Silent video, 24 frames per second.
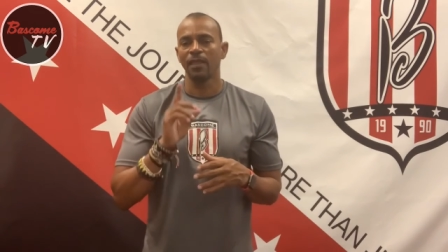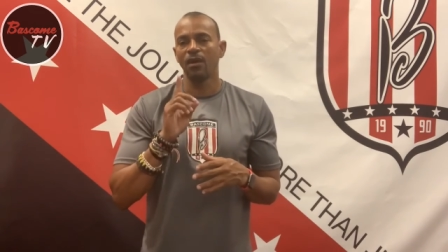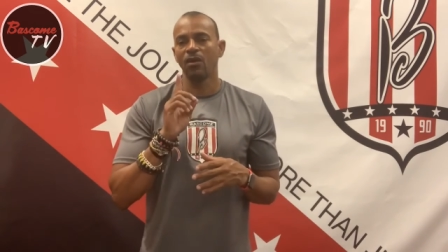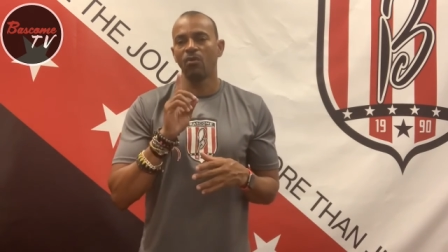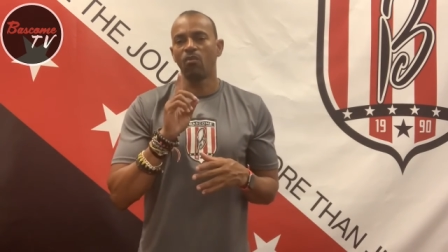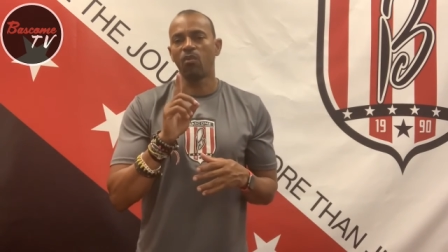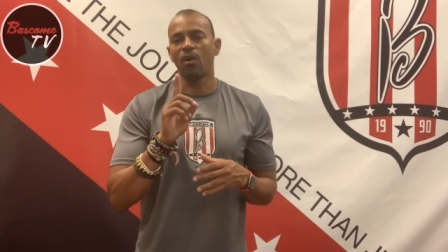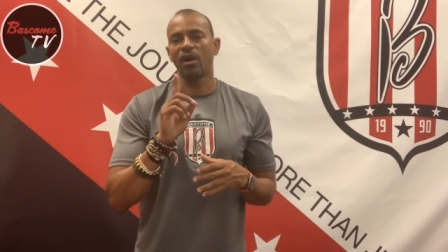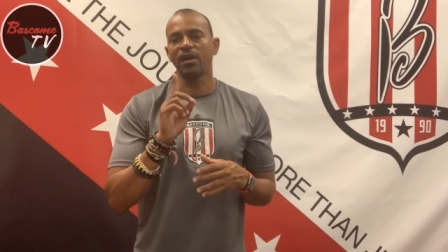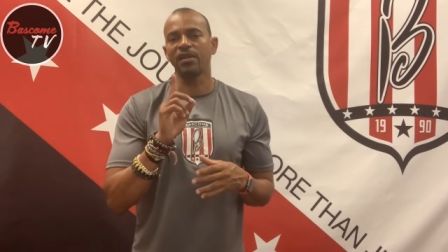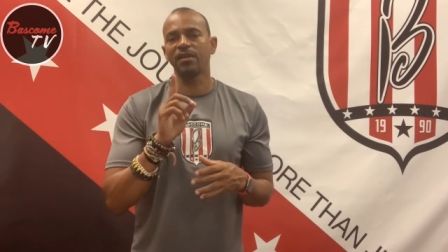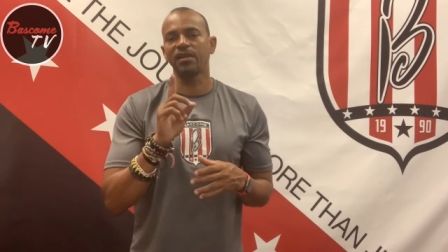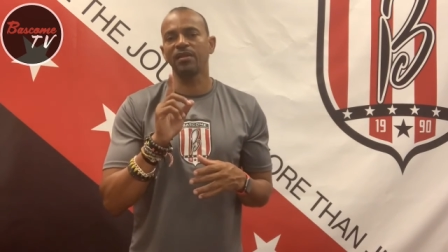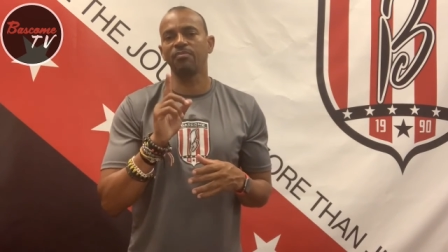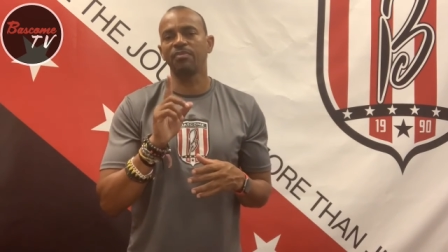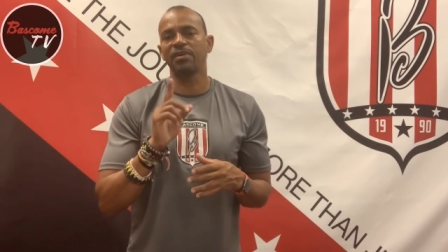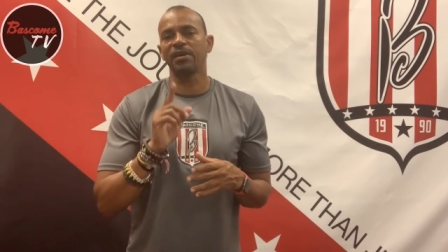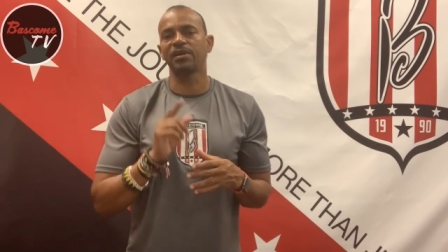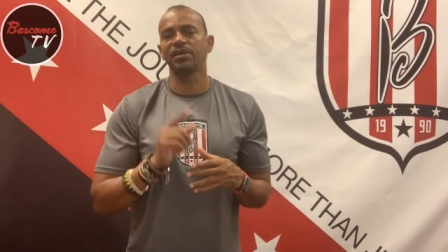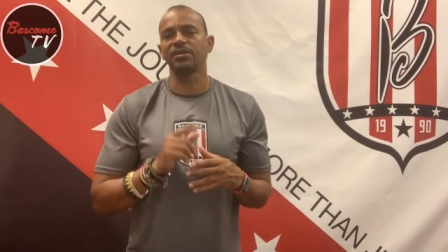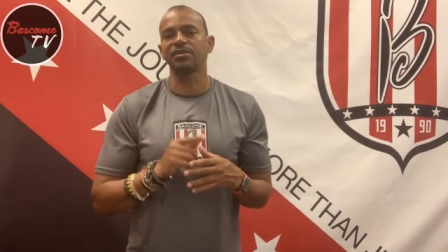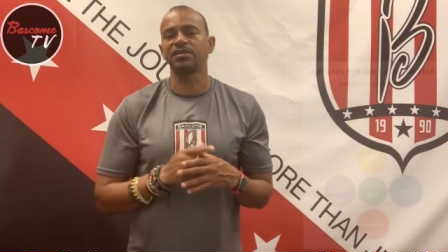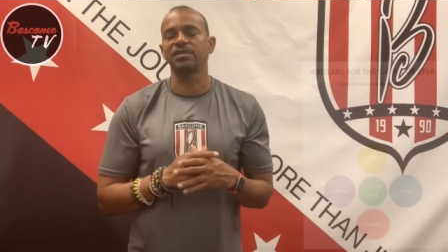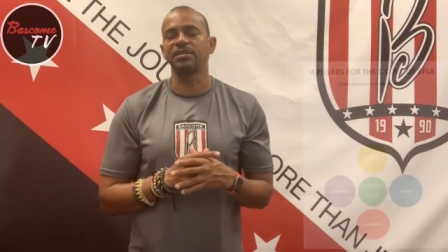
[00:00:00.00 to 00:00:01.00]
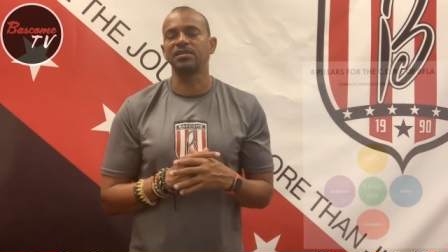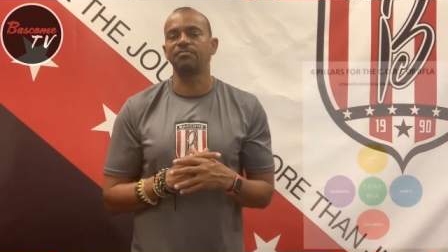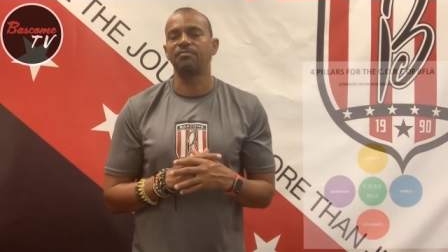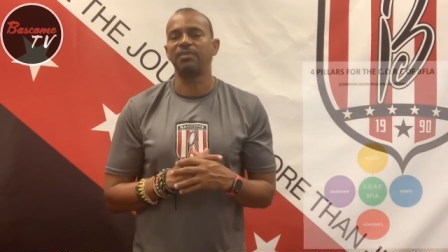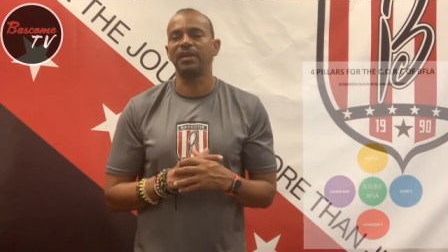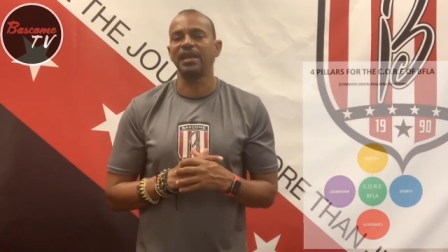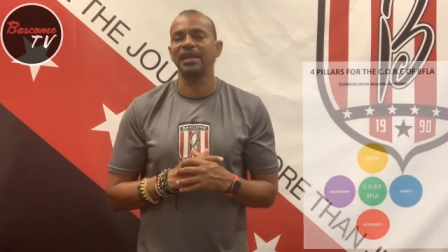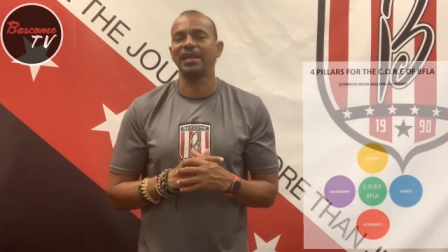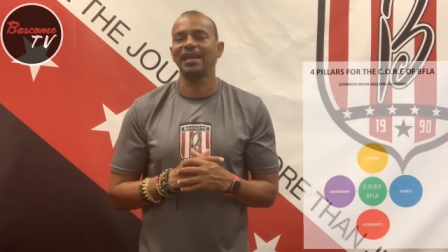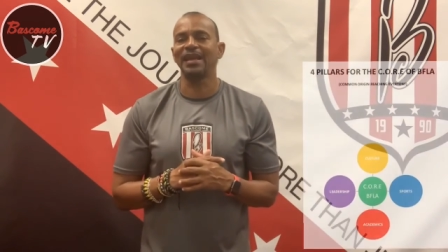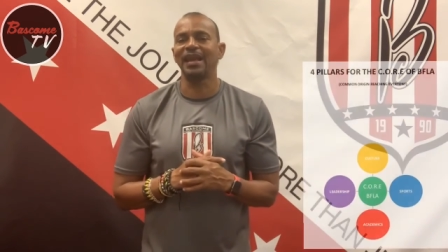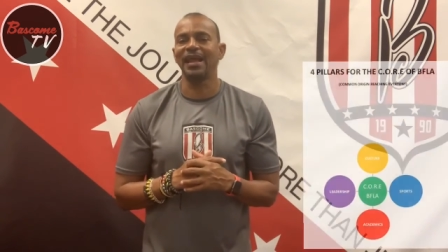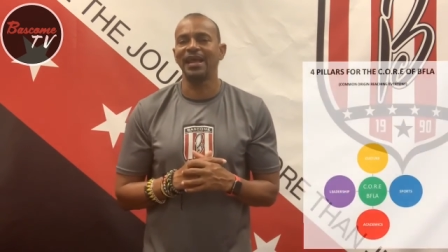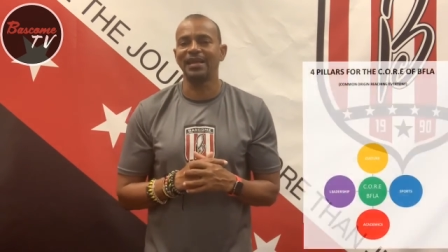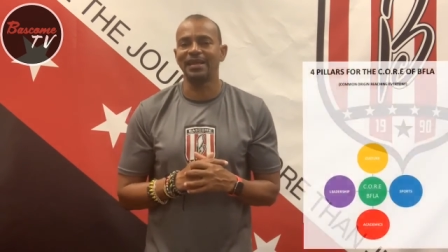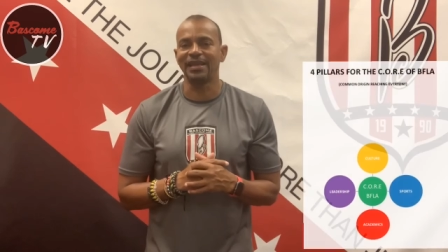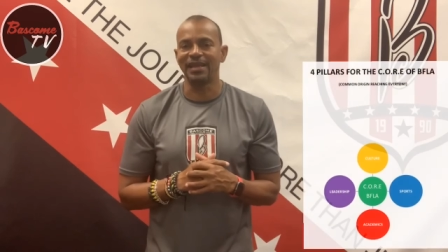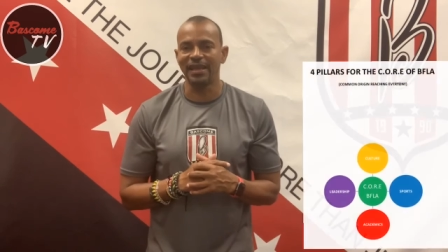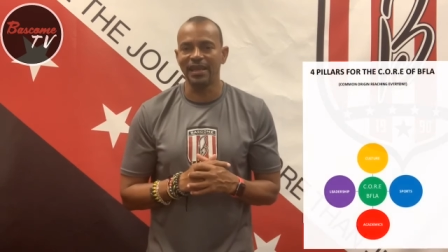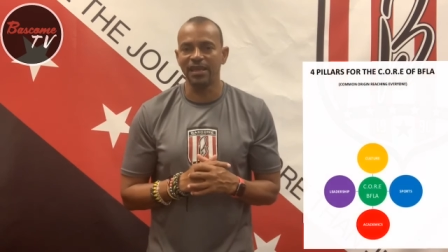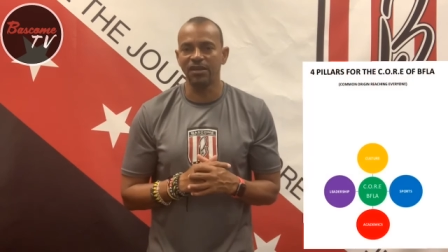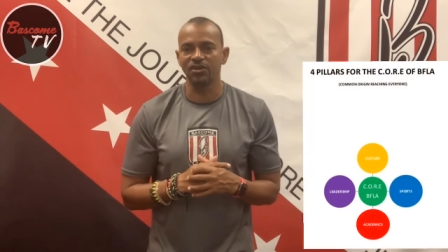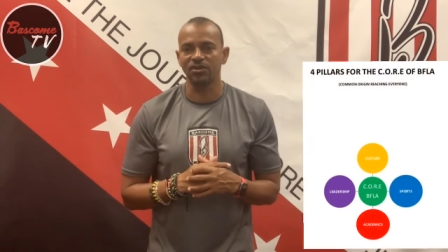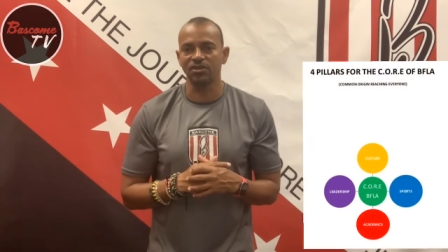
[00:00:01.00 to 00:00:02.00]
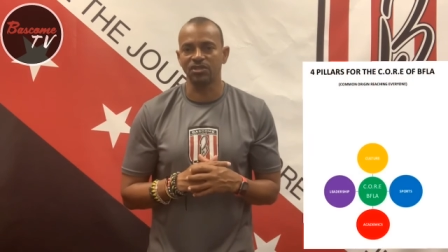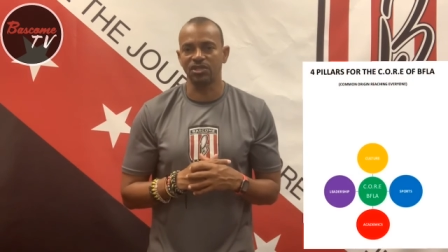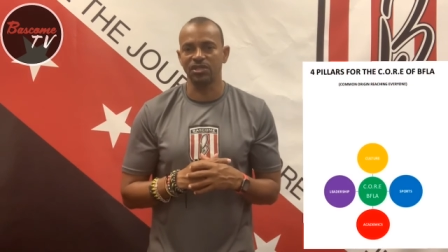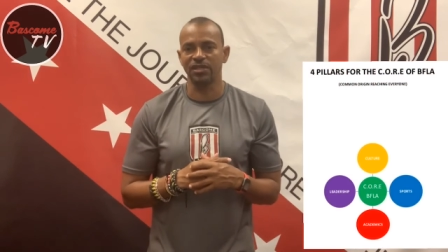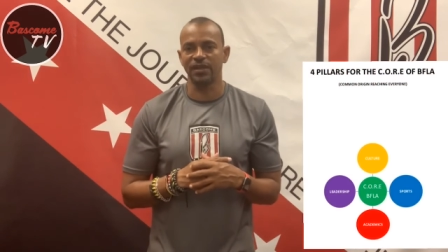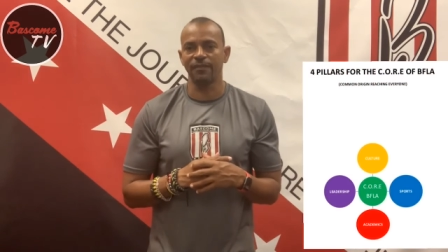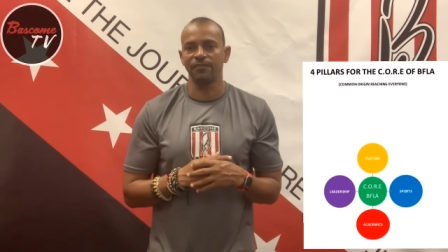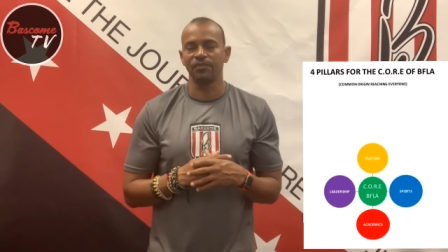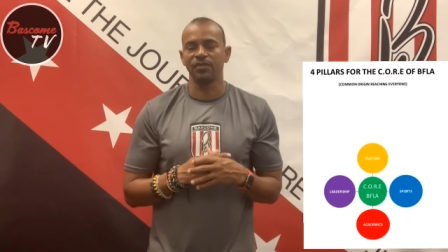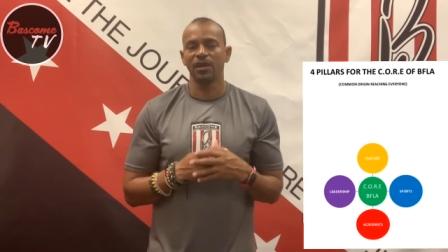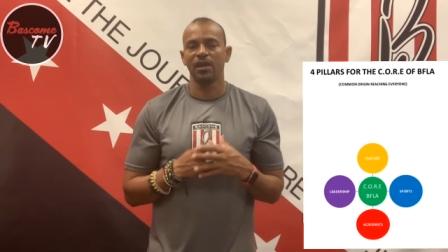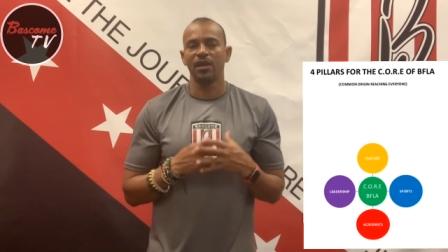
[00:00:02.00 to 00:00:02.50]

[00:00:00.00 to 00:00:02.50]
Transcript: One of the pillars has been leadership.